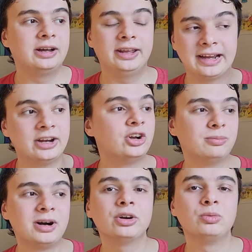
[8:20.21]
like, I know,
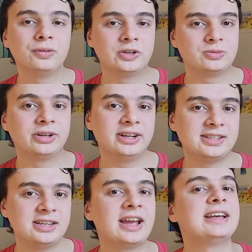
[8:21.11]
Modern Warfare
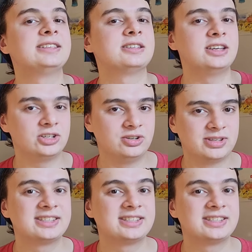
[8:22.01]
2019 has issues.